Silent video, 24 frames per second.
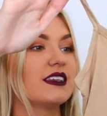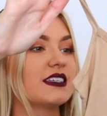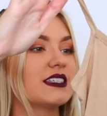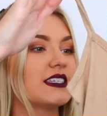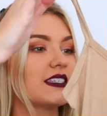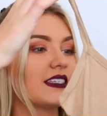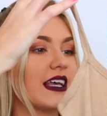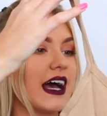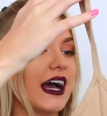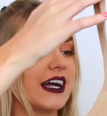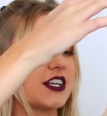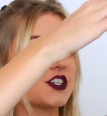
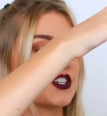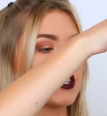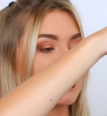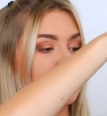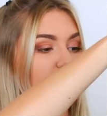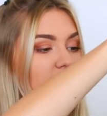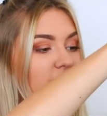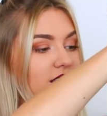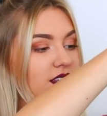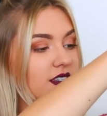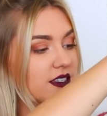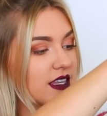This is actually
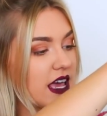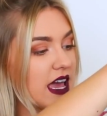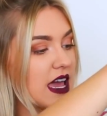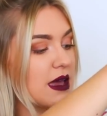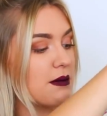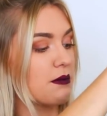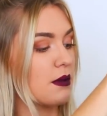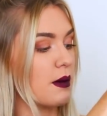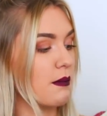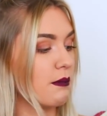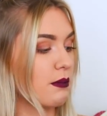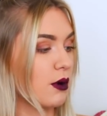the
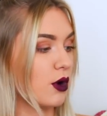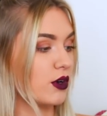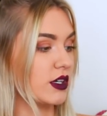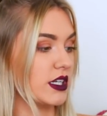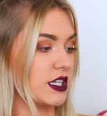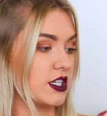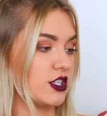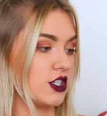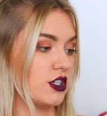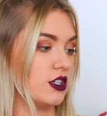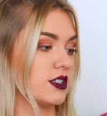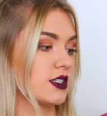same
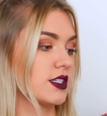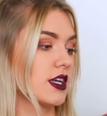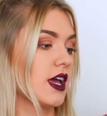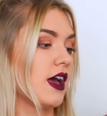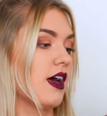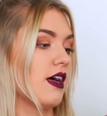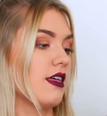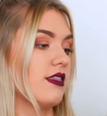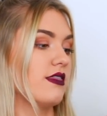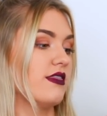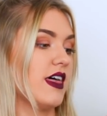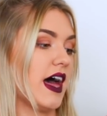bodysuit
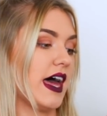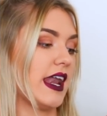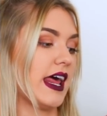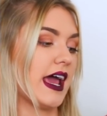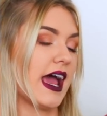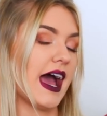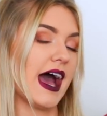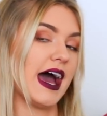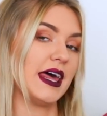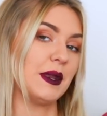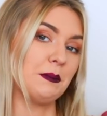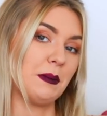that I
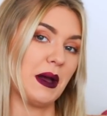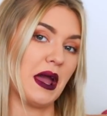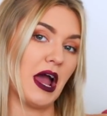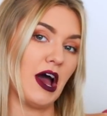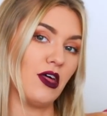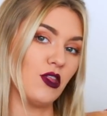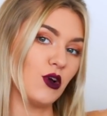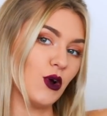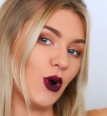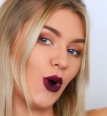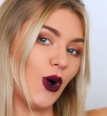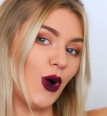had in my
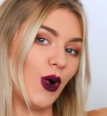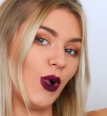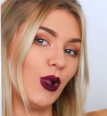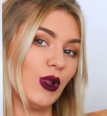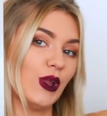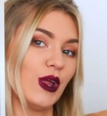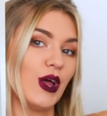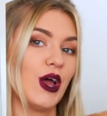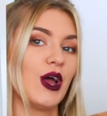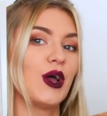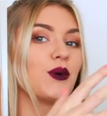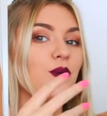other
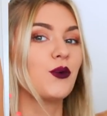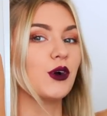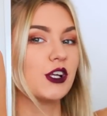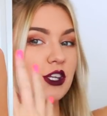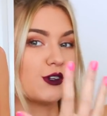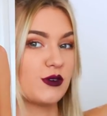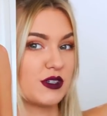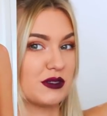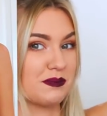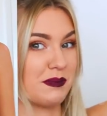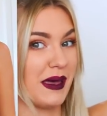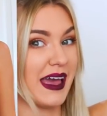haul,
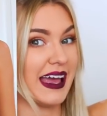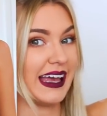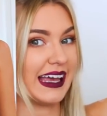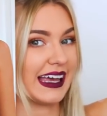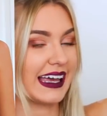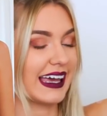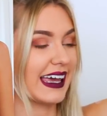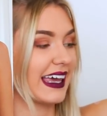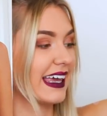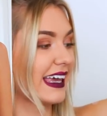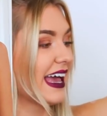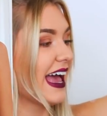which was pink,
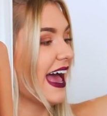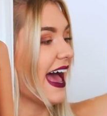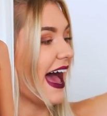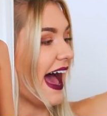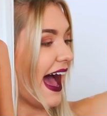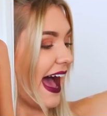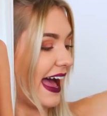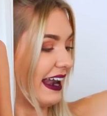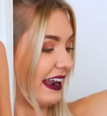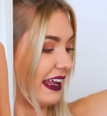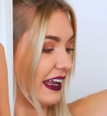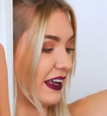
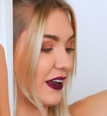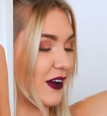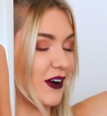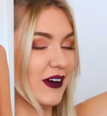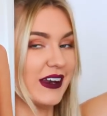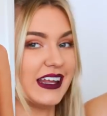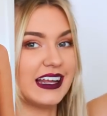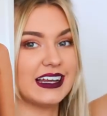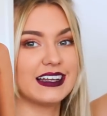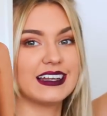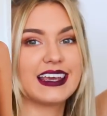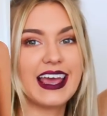and I
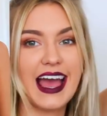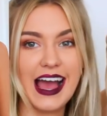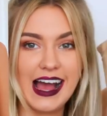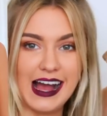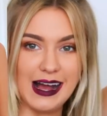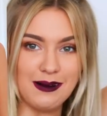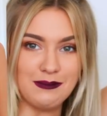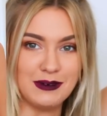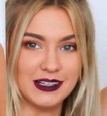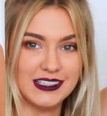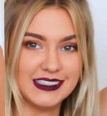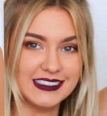got it in
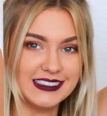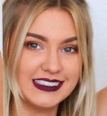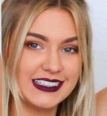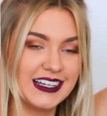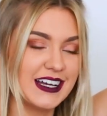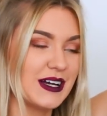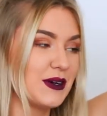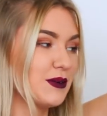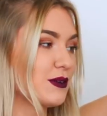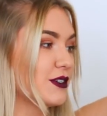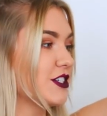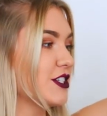camel,
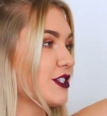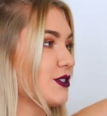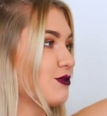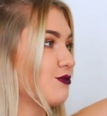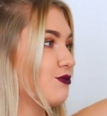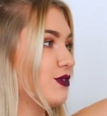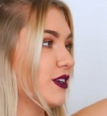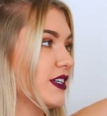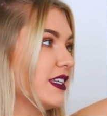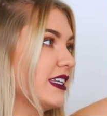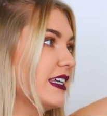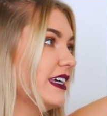which is
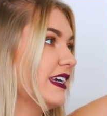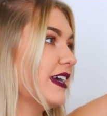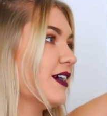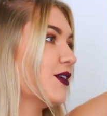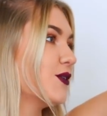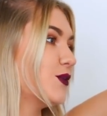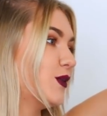really,